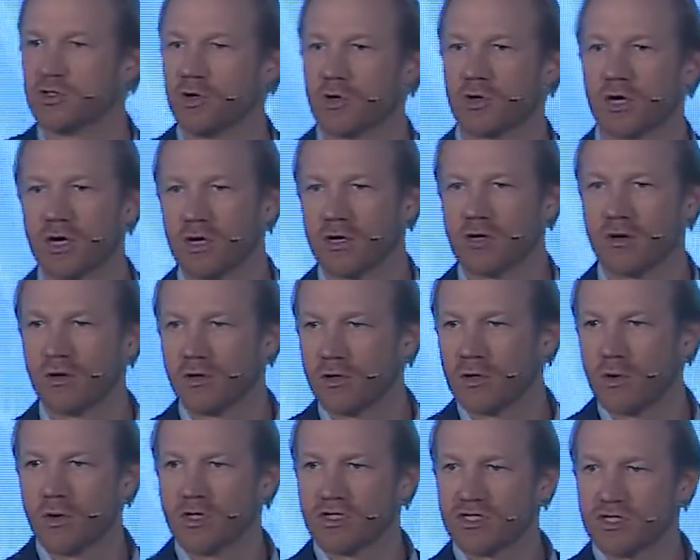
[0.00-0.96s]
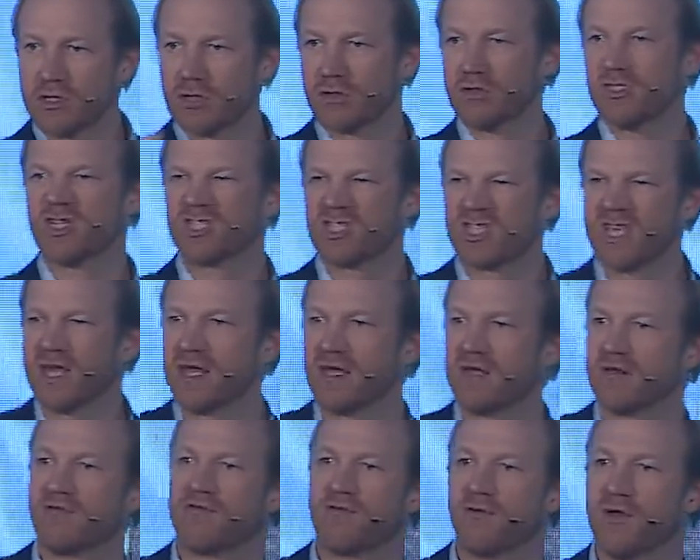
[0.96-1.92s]
knocking on doors, you know, just getting
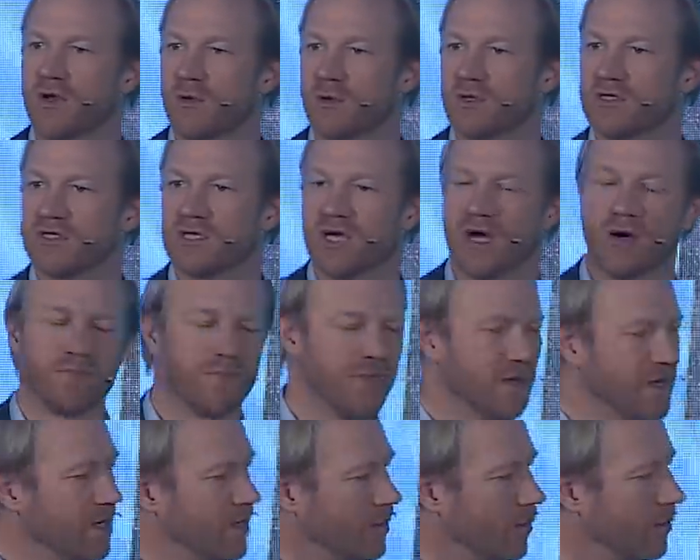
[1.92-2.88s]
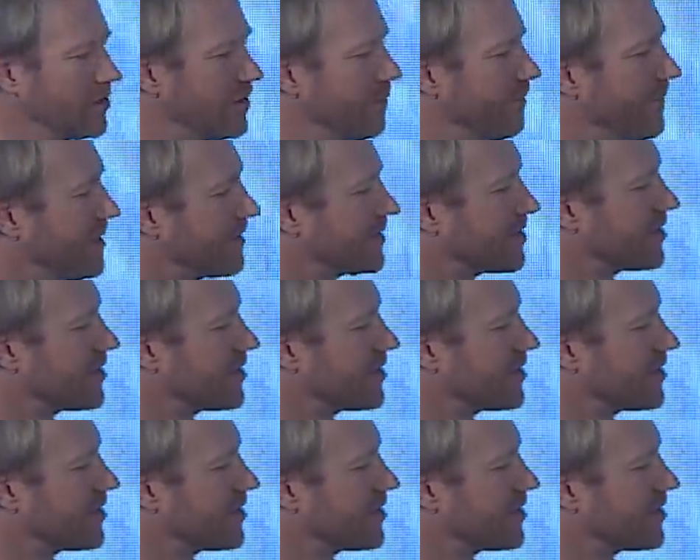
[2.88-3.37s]
the frequency up. Was a bit